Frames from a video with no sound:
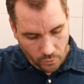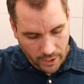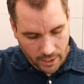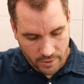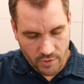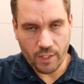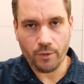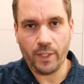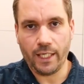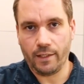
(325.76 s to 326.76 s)
we can
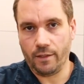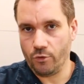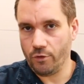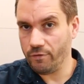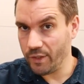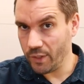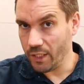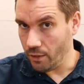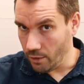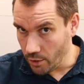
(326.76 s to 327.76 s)
still make it into a
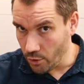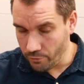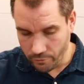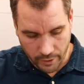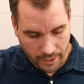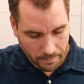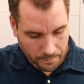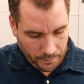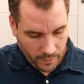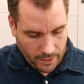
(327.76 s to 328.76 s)
very low
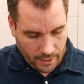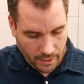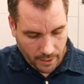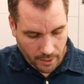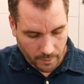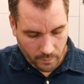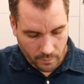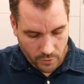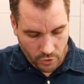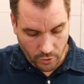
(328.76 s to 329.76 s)
frame.
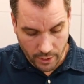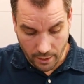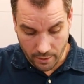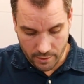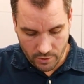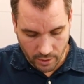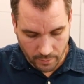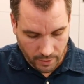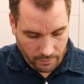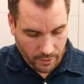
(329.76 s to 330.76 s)
So yeah, it's going
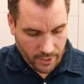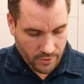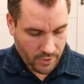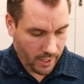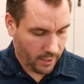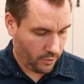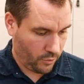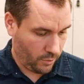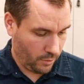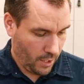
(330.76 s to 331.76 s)
to be very excited
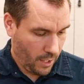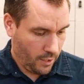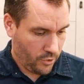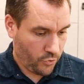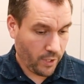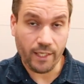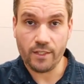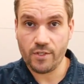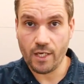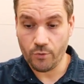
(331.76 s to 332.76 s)
to try
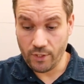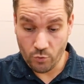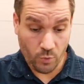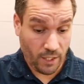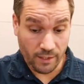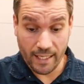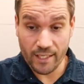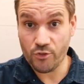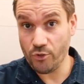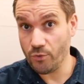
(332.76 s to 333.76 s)
this out as well
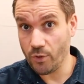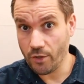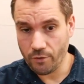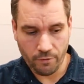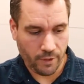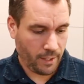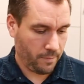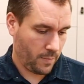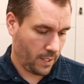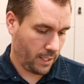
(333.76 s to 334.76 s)
next to the rocker
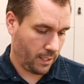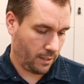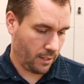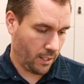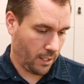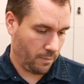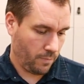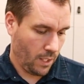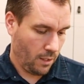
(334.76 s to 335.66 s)
frame. And